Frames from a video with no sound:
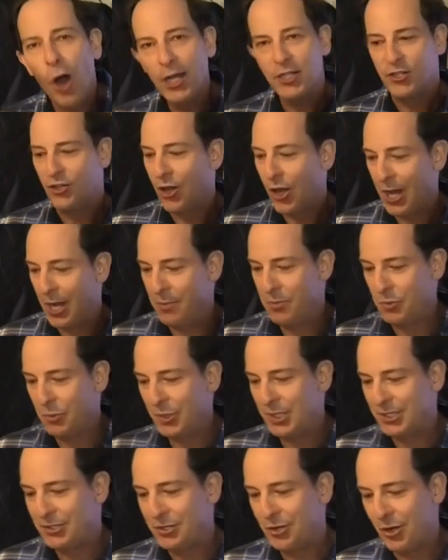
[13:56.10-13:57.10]
time
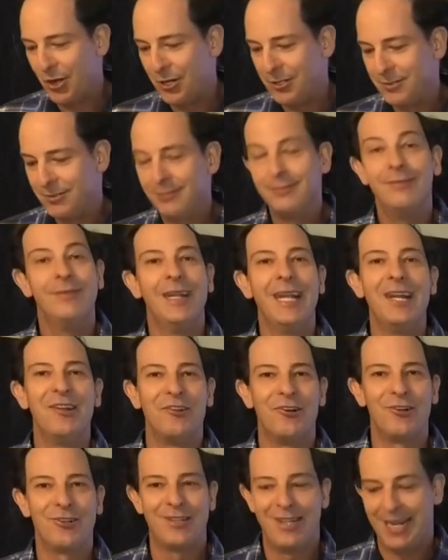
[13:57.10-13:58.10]
with God in
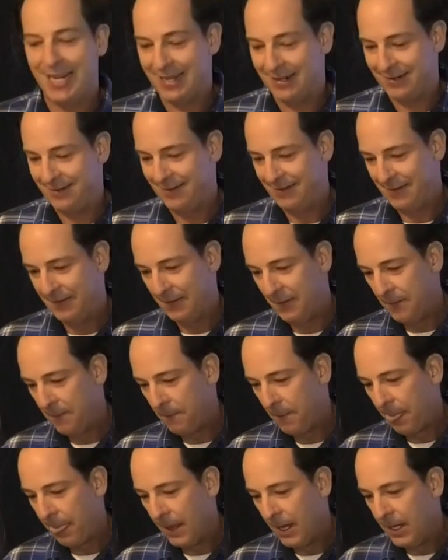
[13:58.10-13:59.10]
lockdown.
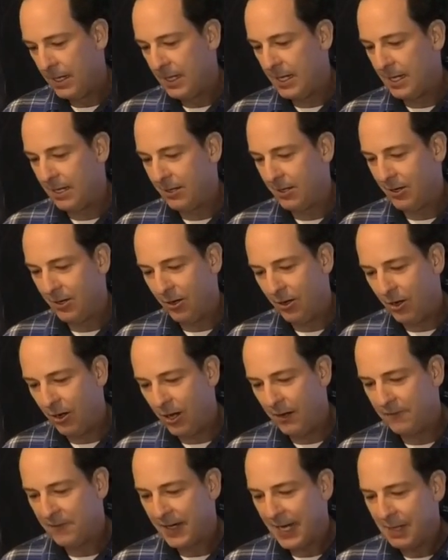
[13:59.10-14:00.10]
Now,
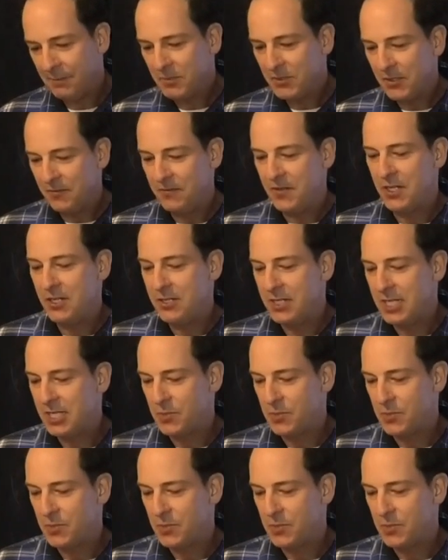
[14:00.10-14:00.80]
I've come to view this